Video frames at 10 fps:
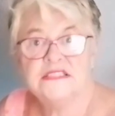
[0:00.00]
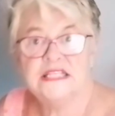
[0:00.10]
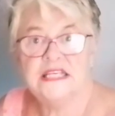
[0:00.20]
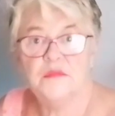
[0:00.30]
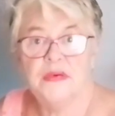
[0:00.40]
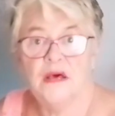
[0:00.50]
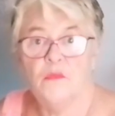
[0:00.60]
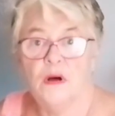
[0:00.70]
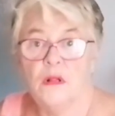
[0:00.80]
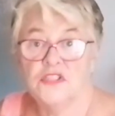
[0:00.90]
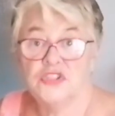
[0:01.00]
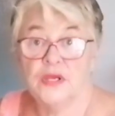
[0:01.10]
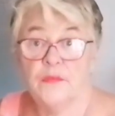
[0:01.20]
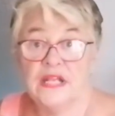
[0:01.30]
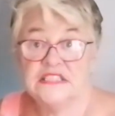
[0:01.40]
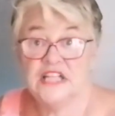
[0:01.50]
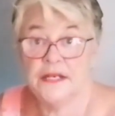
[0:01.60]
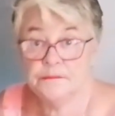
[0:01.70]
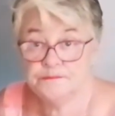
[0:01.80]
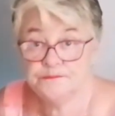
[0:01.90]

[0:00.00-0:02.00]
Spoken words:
See you in a bit. We'll show you when it's done.